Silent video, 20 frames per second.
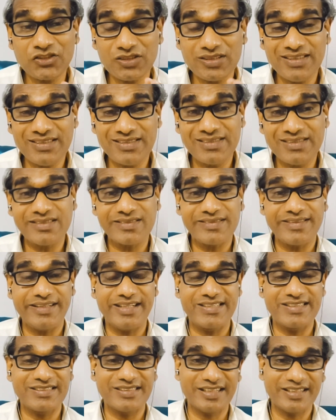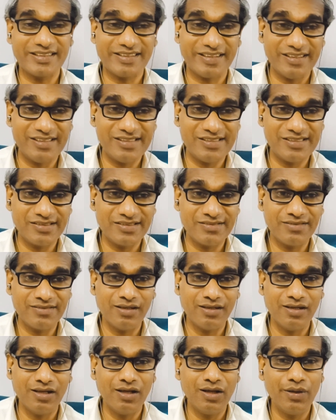So this is the exact
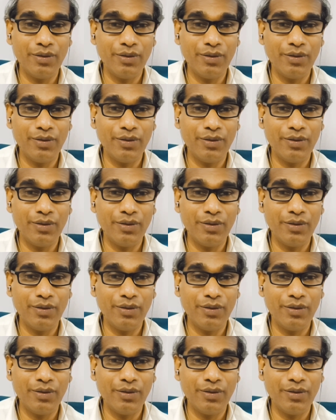reason